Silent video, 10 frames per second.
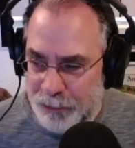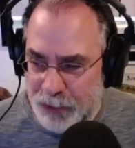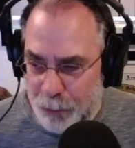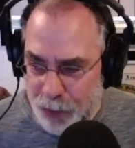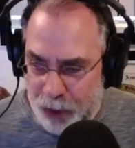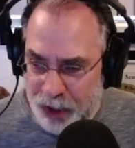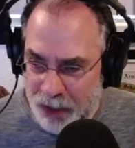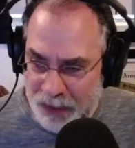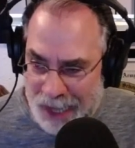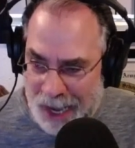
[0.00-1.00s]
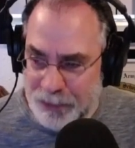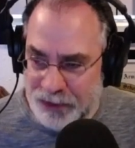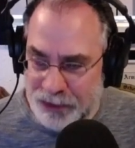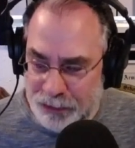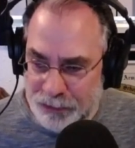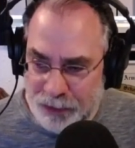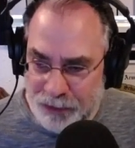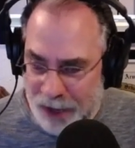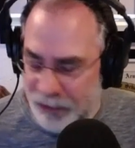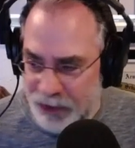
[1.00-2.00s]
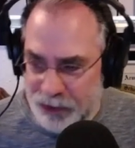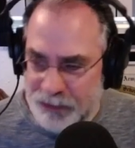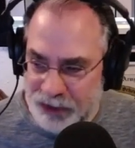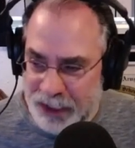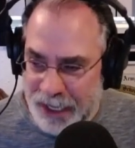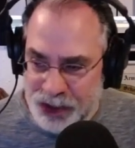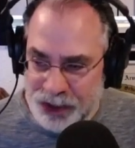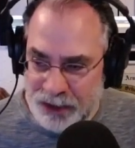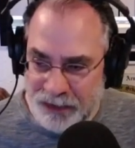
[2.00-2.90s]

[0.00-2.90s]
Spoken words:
burning other cops and involved in this investigation.